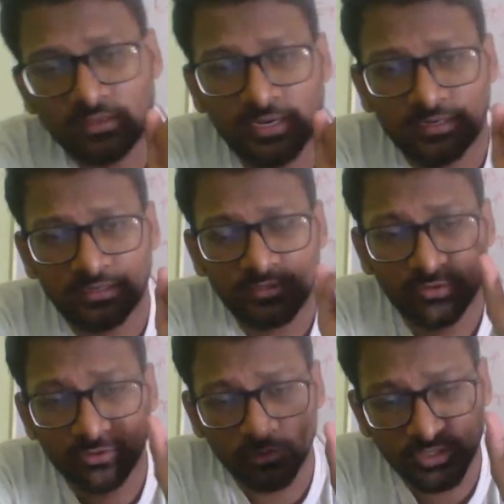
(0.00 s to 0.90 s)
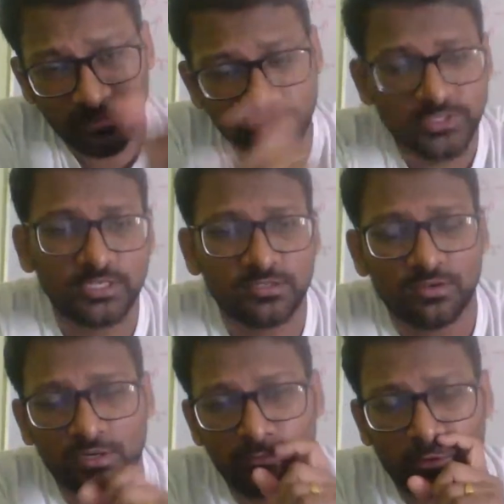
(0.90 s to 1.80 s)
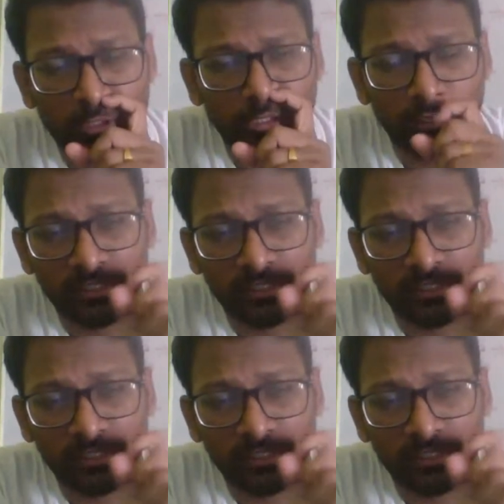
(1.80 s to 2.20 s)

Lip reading: Right, so those substrates are involved.